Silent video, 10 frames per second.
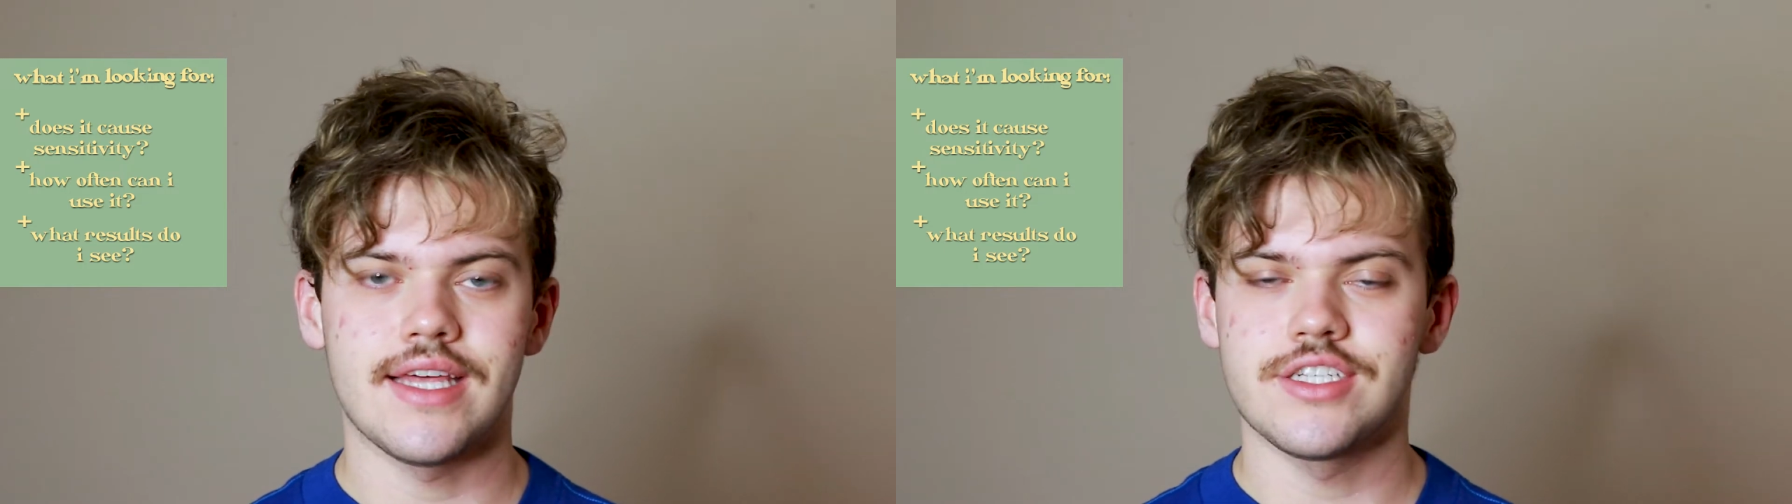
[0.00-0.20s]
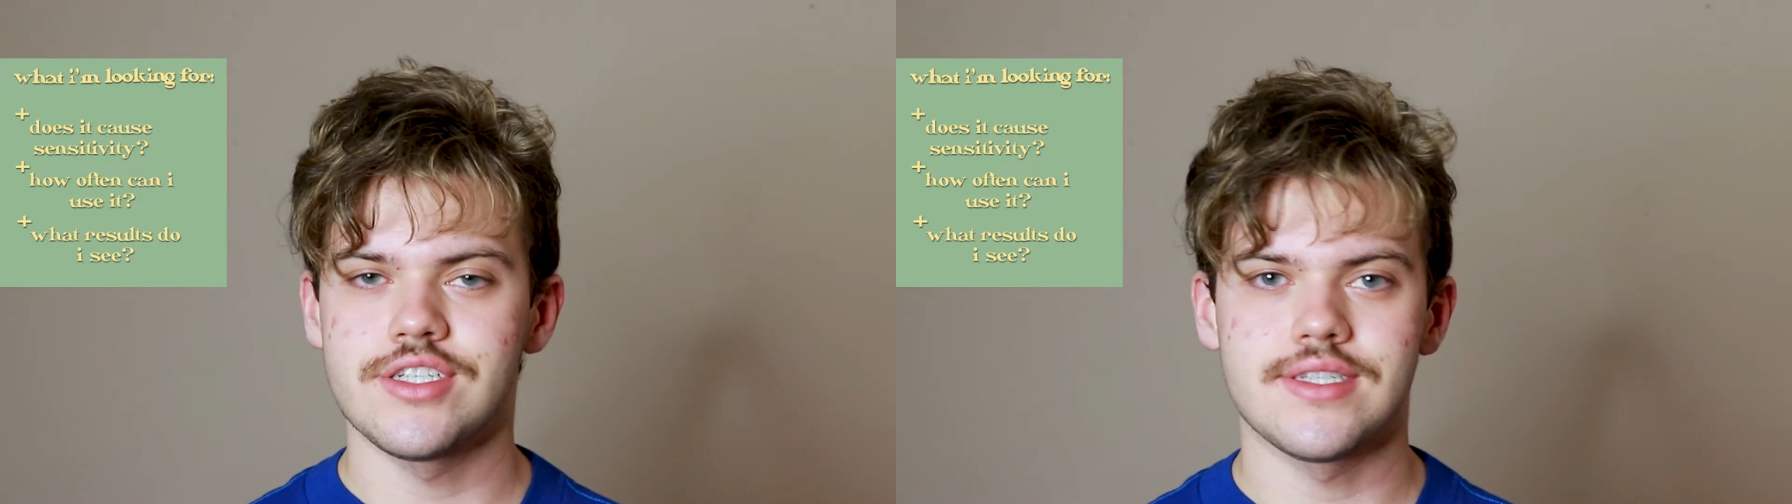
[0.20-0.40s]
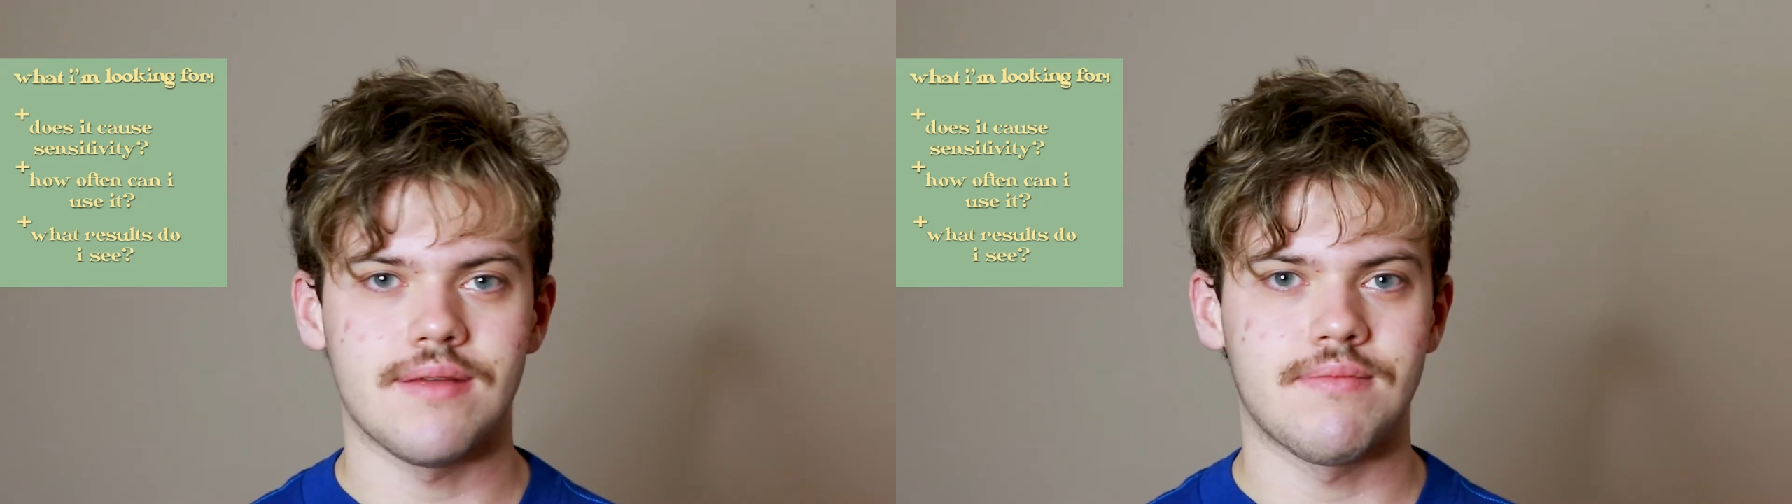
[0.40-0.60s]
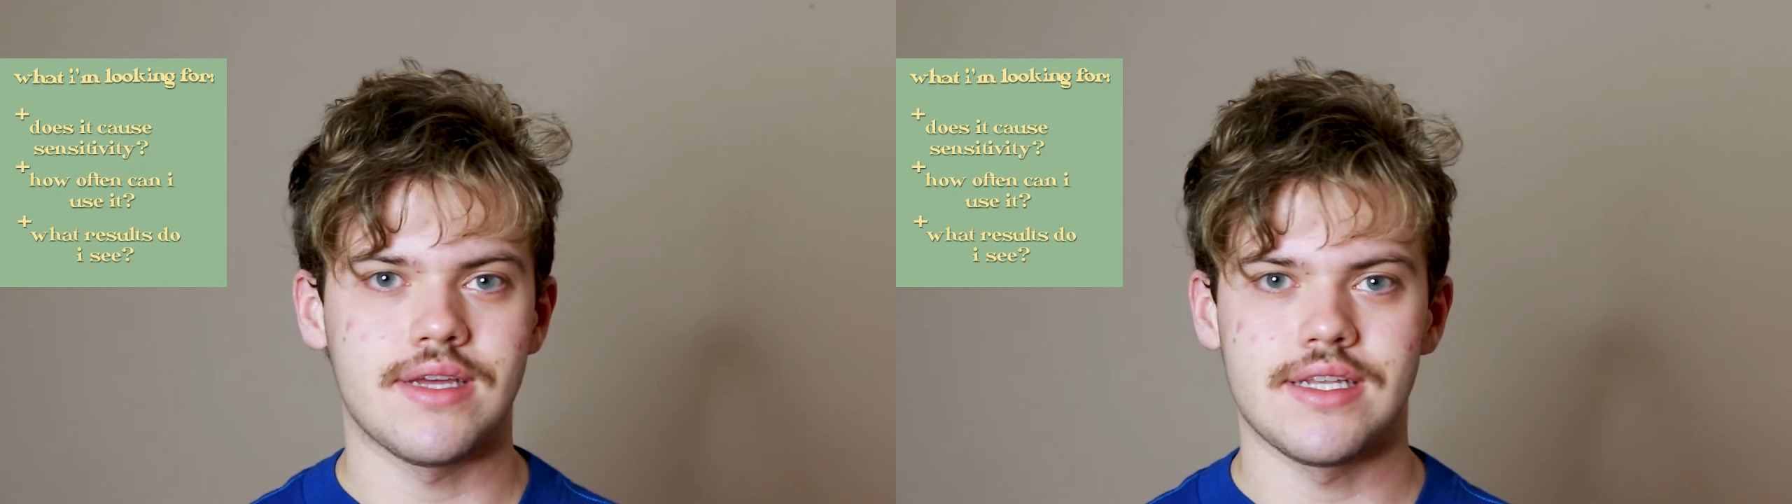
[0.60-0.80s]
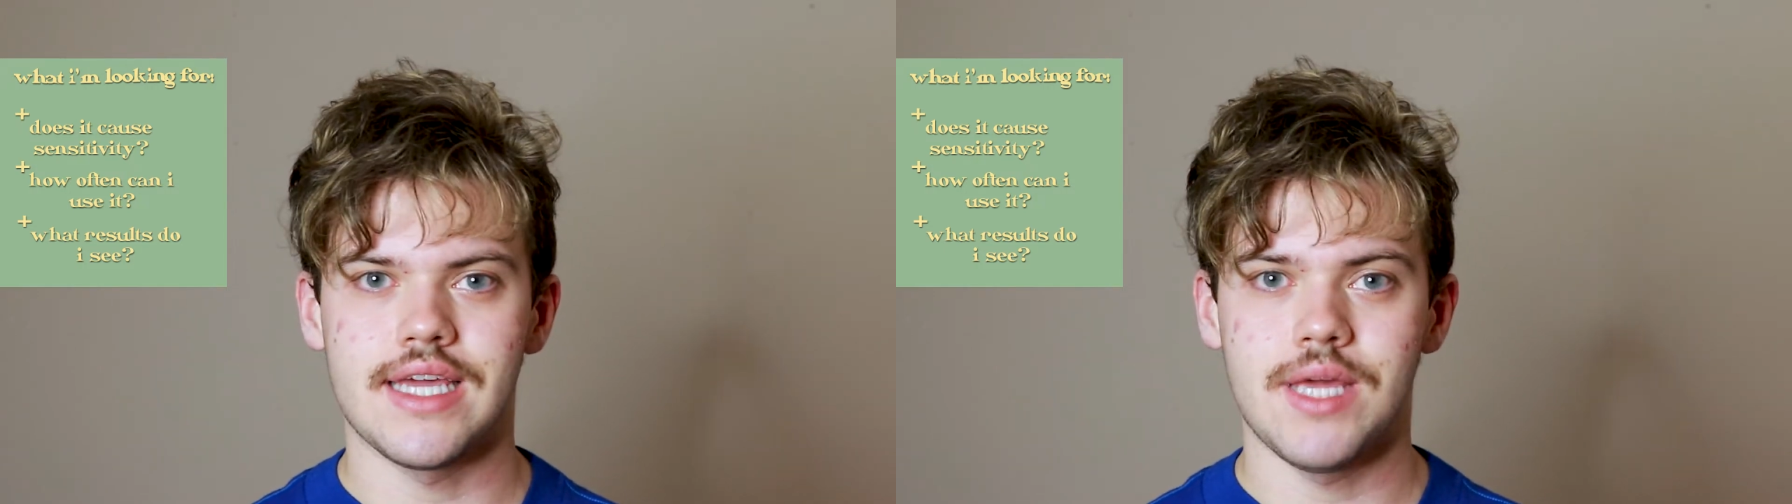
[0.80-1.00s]
That's just
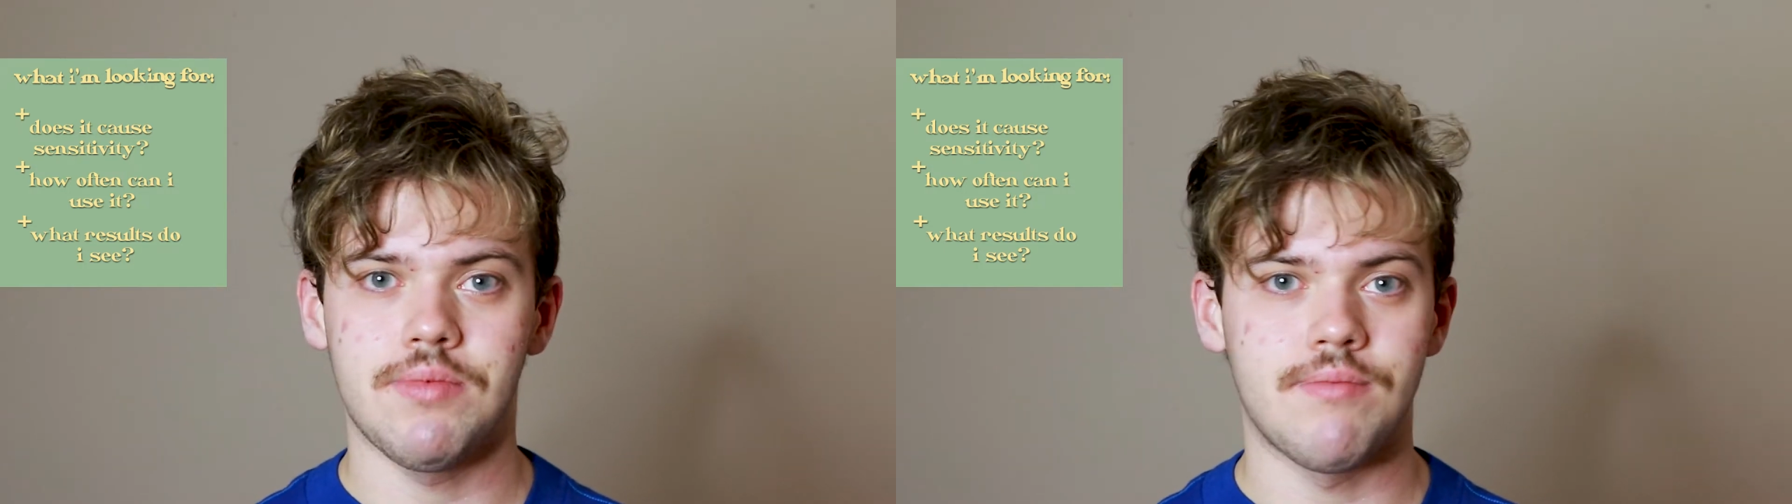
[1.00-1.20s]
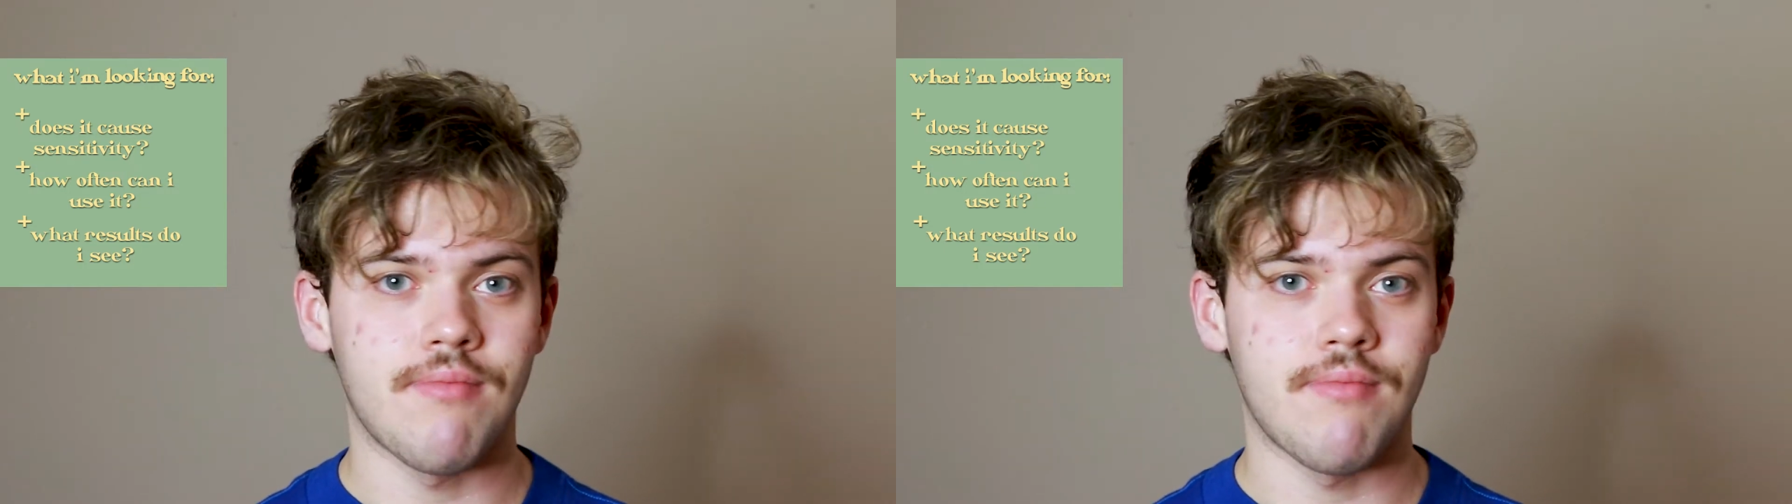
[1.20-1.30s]
something to keep in